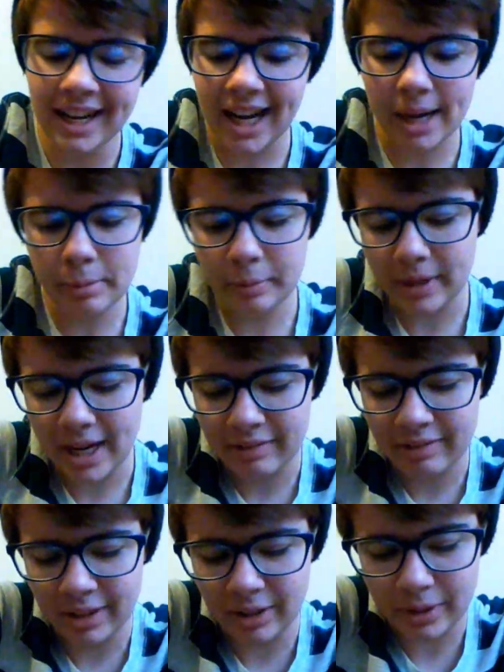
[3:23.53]
I remember
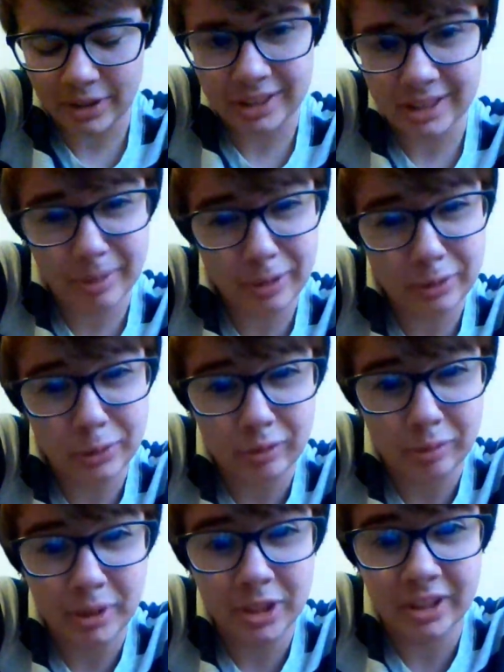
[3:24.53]
having to wear a dress in middle school for
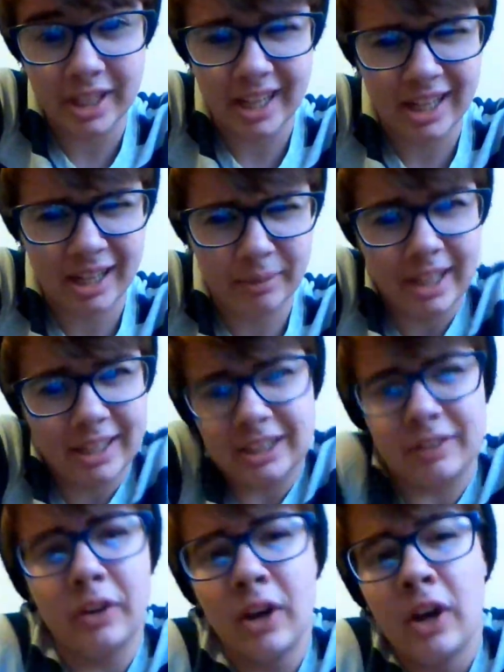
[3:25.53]
picture day, and I just
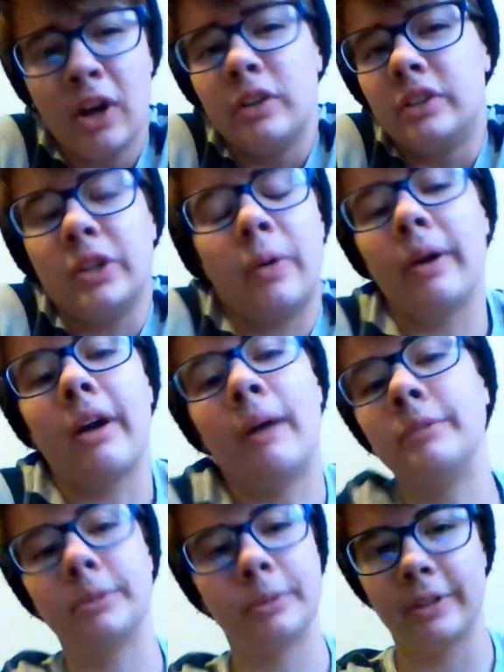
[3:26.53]
felt so
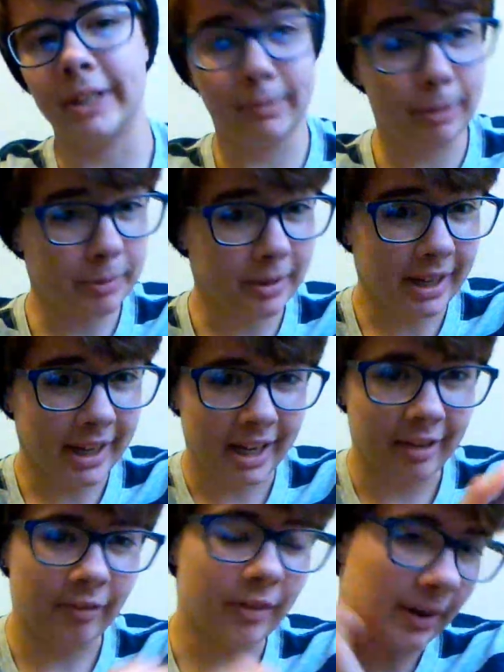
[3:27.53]
uncomfortable. And I remember I
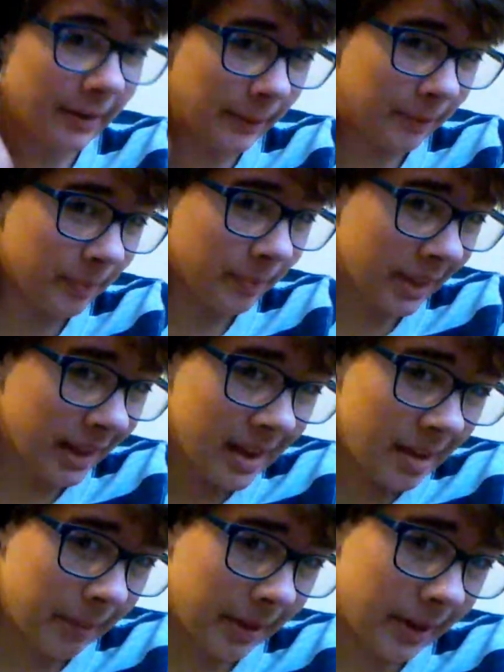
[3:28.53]
have
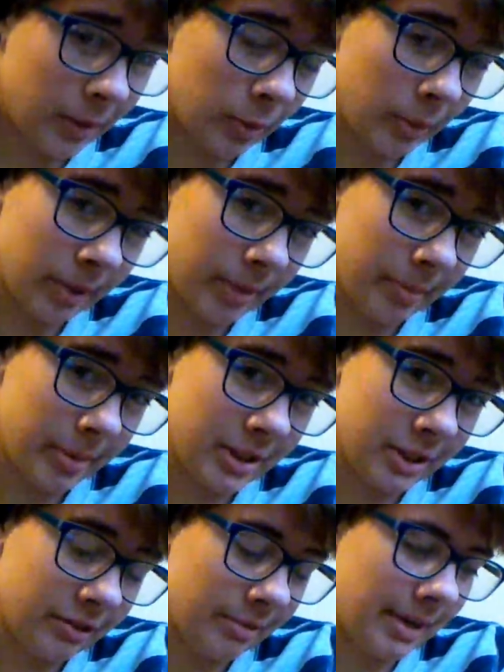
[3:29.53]
my homecoming
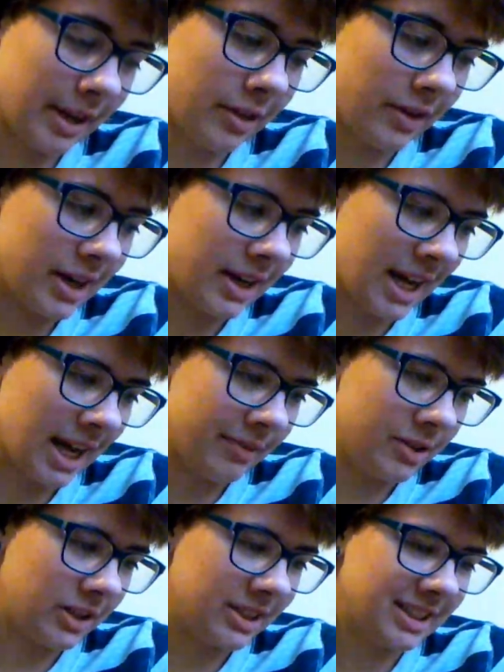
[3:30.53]
picture from ninth grade, and I have a
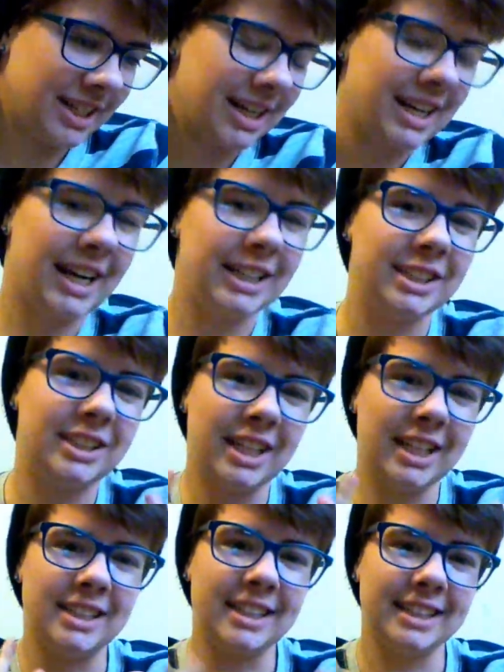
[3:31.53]
dress on, and
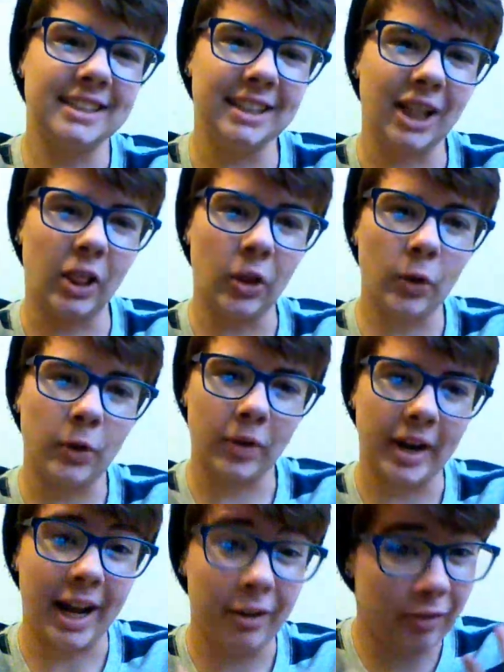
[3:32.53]
it doesn't look
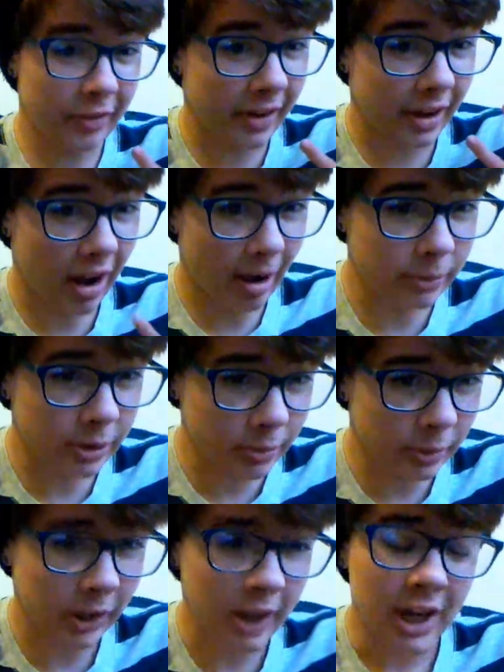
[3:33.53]
right. I feel
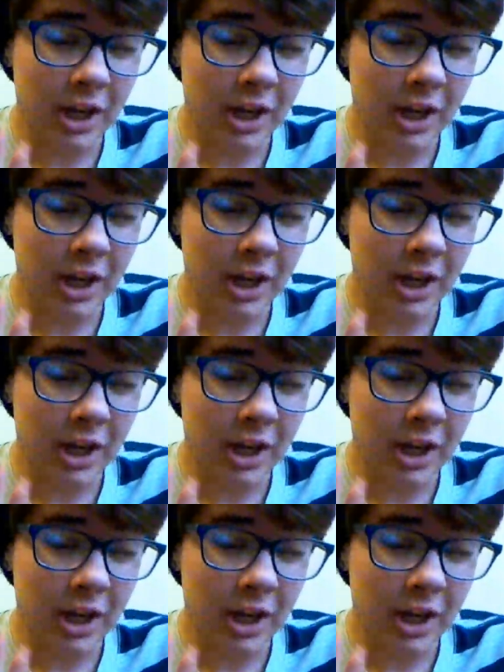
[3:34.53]
uncomfortable.